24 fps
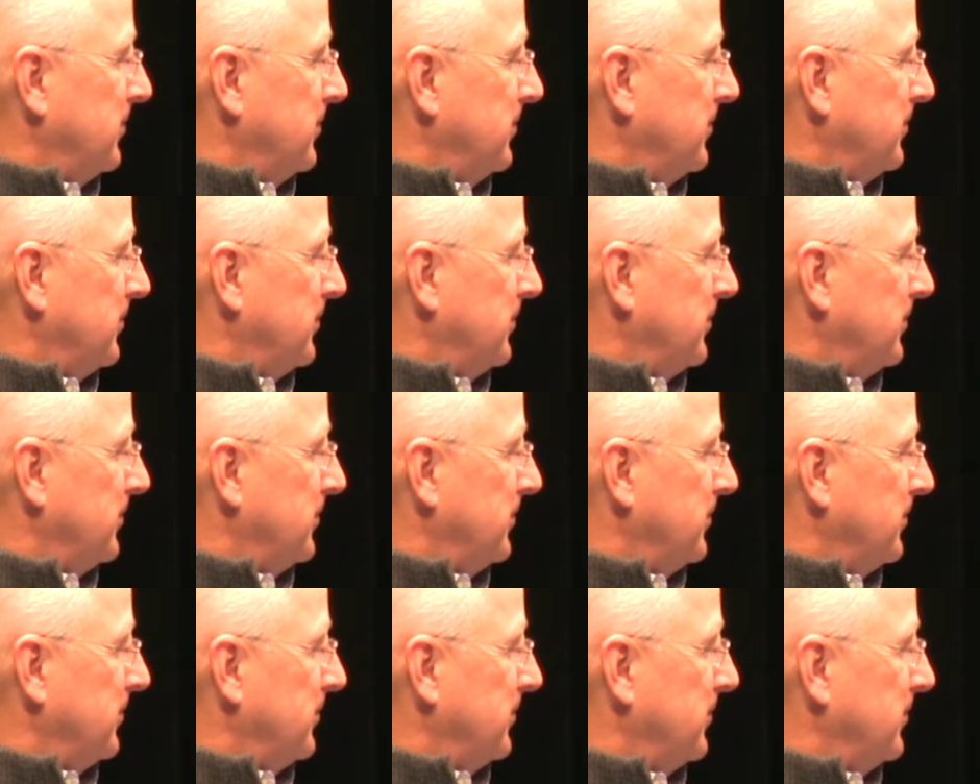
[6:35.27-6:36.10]

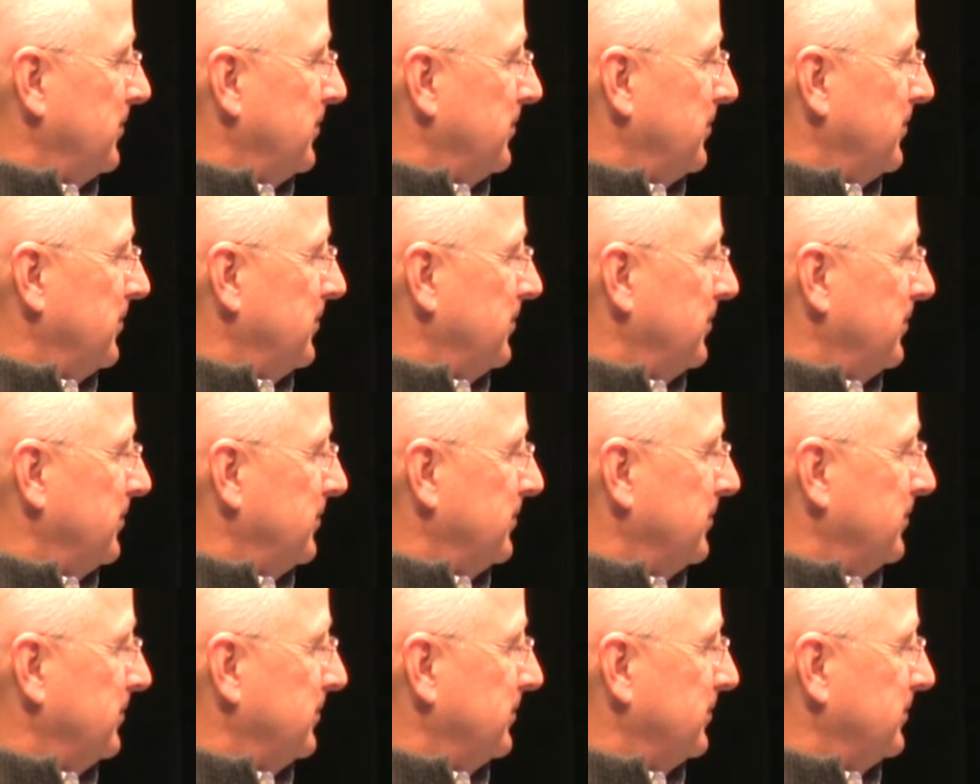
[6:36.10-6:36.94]

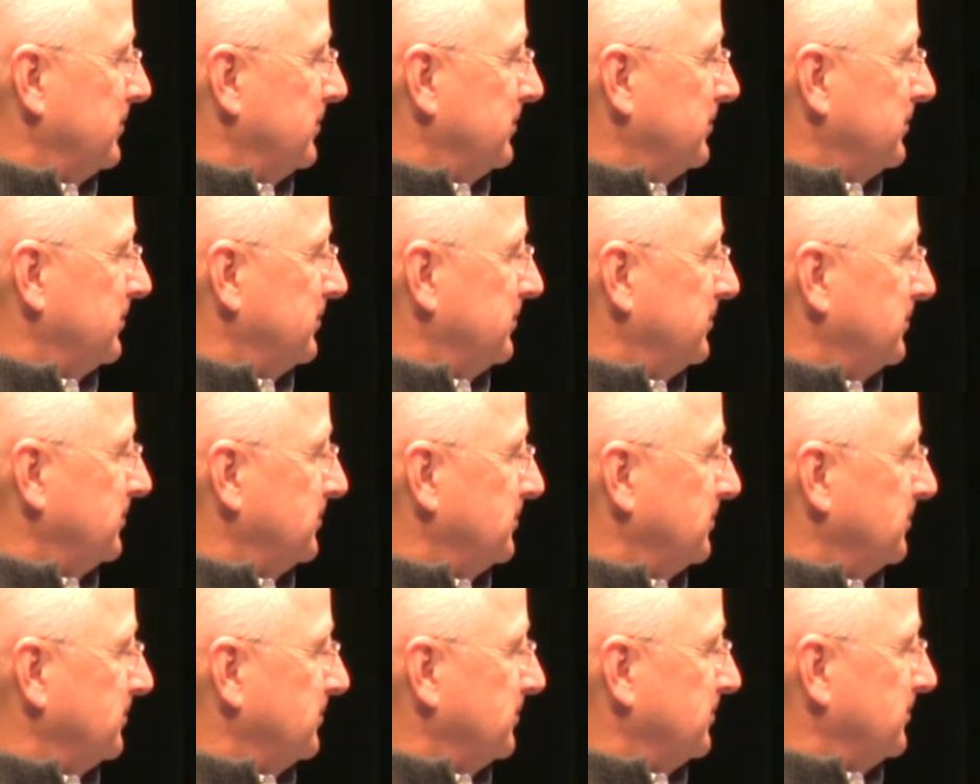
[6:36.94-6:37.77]

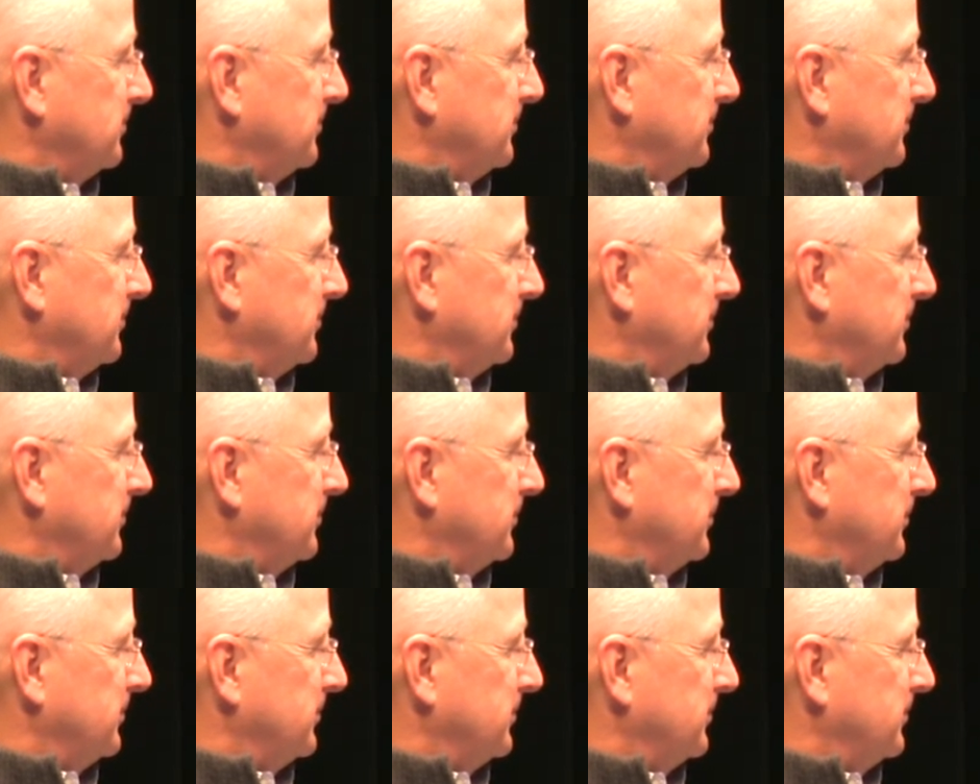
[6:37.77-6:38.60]

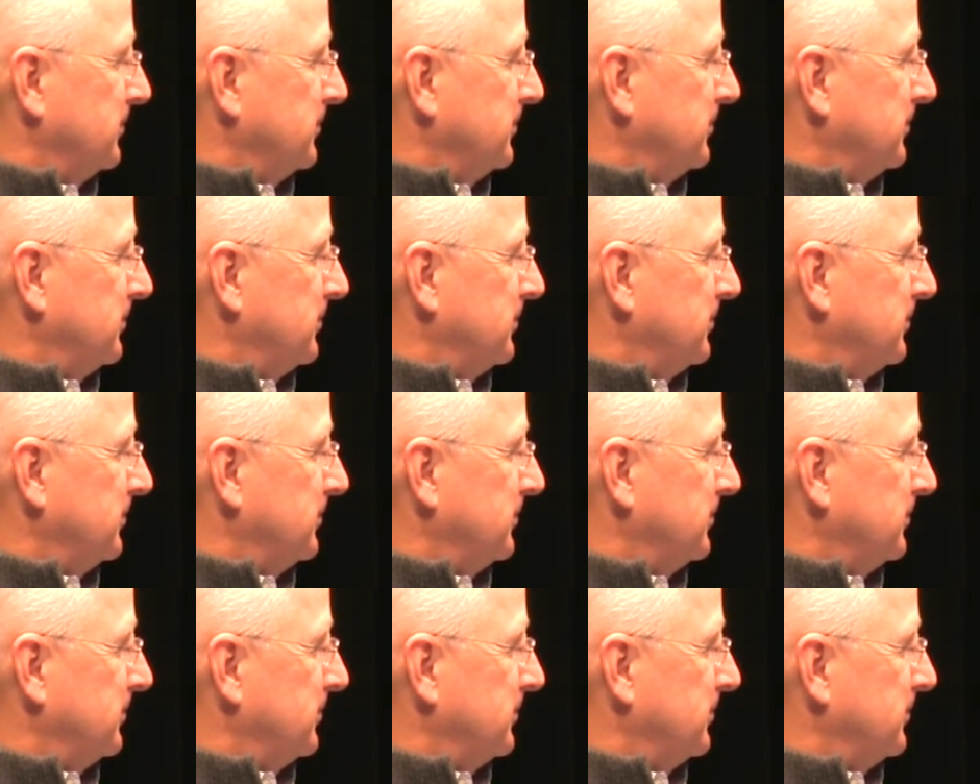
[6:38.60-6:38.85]
(not speaking)